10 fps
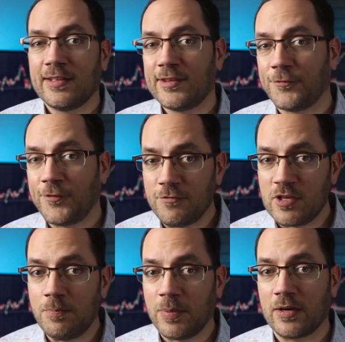the
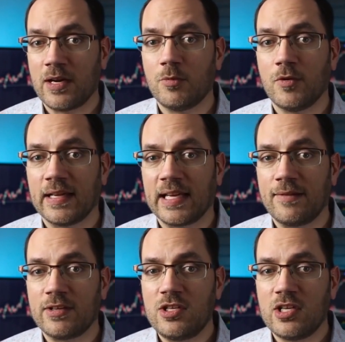50 period moving
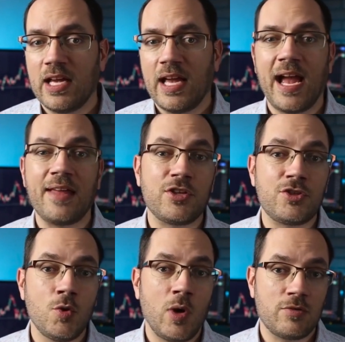average, and the
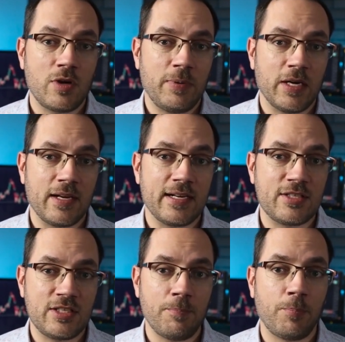200 period
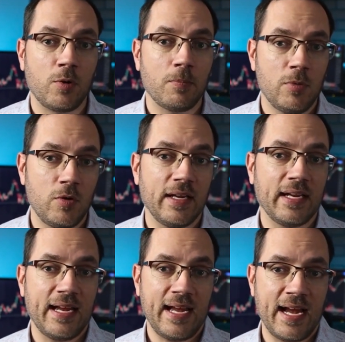simple moving
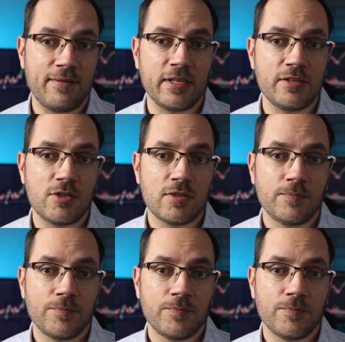average.